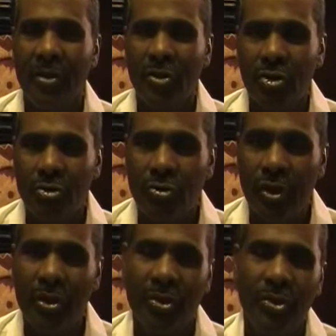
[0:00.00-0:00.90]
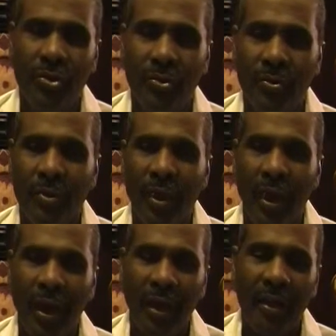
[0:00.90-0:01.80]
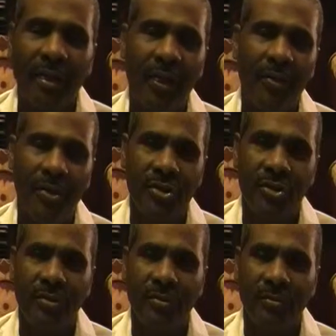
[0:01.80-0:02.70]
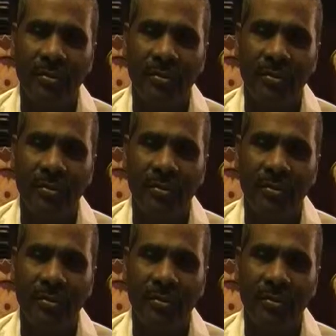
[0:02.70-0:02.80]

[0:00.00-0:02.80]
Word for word: strengthen you and encourage you.